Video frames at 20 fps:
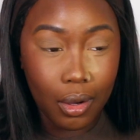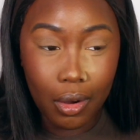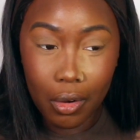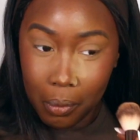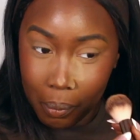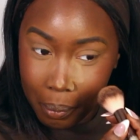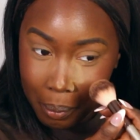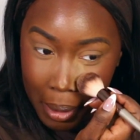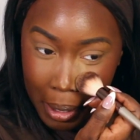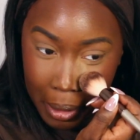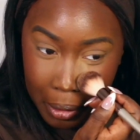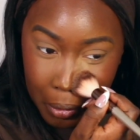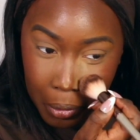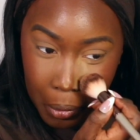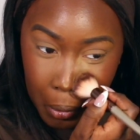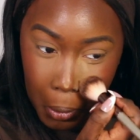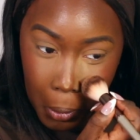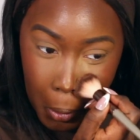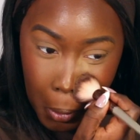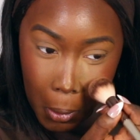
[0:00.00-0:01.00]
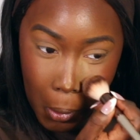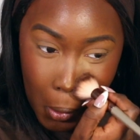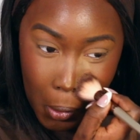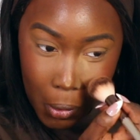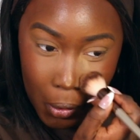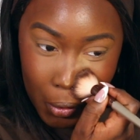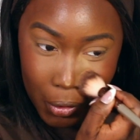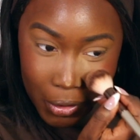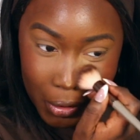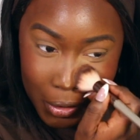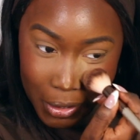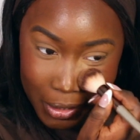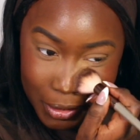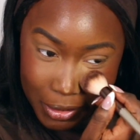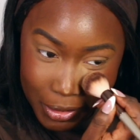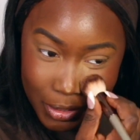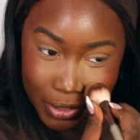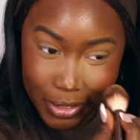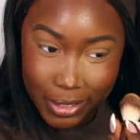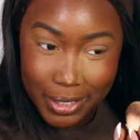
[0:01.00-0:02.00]
Oh my
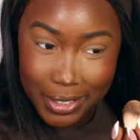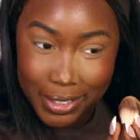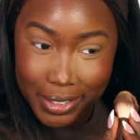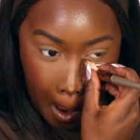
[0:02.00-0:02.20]
gosh.